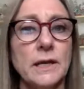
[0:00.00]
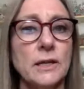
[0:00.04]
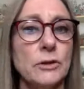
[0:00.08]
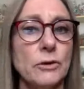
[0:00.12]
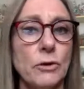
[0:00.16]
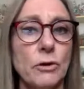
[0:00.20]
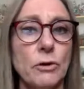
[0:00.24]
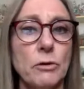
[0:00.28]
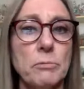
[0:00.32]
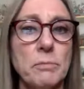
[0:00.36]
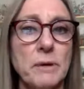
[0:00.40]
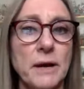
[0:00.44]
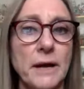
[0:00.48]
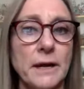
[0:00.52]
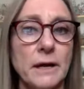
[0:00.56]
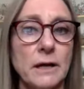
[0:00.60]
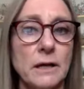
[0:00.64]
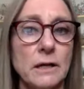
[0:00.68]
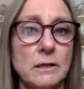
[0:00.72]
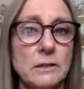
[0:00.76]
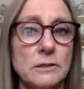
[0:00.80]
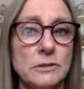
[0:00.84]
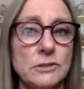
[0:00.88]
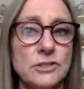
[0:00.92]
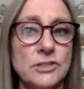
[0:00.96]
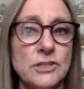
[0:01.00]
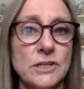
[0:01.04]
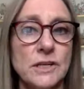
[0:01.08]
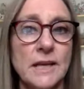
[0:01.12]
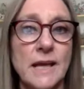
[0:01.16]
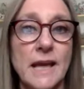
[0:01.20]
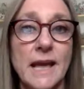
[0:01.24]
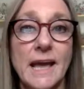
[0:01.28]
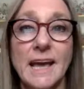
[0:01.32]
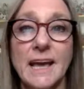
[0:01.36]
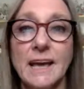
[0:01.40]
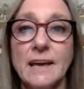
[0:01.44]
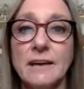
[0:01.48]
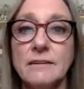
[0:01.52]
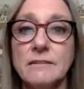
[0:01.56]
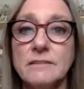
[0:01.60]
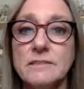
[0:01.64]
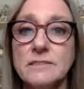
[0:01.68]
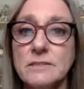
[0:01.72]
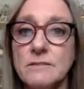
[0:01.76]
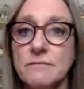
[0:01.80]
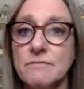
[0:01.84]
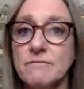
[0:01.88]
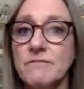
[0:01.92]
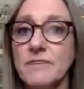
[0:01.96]
neurobiology, and
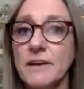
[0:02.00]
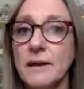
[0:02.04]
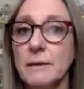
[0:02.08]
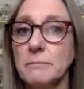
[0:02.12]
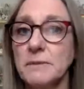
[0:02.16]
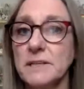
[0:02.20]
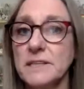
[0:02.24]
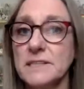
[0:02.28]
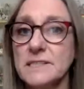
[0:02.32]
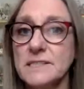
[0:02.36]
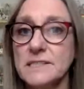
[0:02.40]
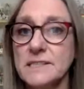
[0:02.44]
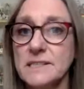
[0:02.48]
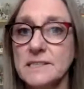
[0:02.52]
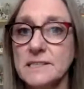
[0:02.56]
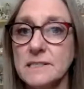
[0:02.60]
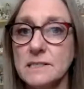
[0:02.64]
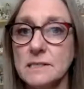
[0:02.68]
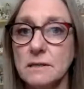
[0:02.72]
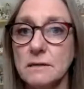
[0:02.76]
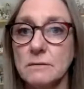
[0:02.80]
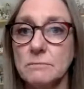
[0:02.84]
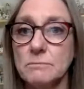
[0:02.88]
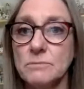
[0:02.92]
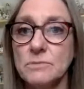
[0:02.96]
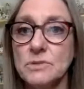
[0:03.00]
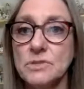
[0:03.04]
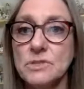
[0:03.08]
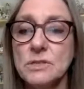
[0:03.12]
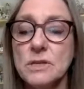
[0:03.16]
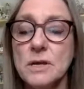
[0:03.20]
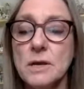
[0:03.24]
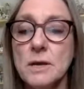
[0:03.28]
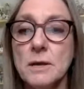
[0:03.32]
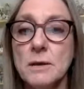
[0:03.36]
some family systems,